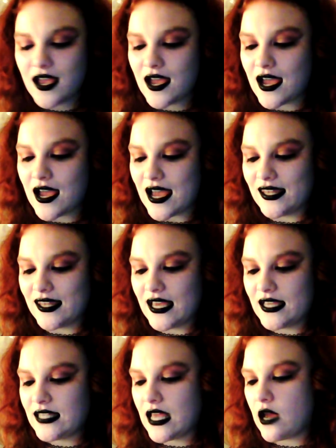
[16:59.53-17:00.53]
And that is
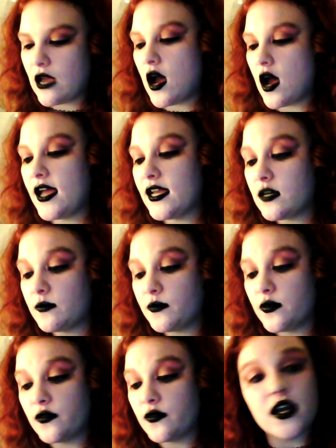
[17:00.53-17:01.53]
how I
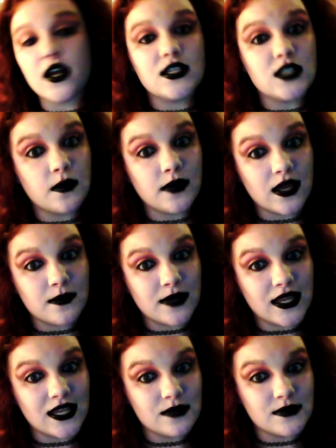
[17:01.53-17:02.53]
prefer to apply black
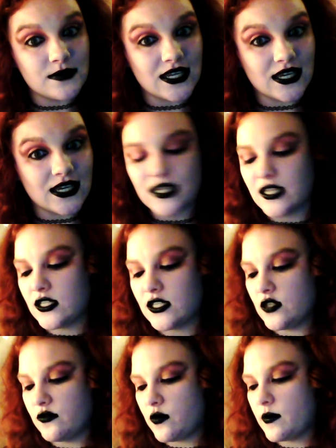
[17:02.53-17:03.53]
lipstick, and as you've
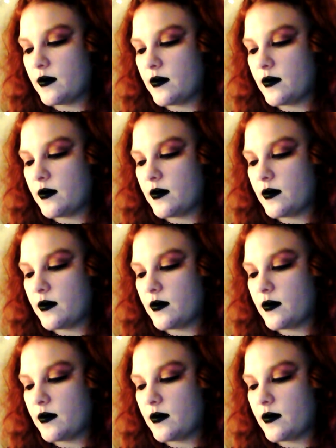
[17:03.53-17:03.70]
probably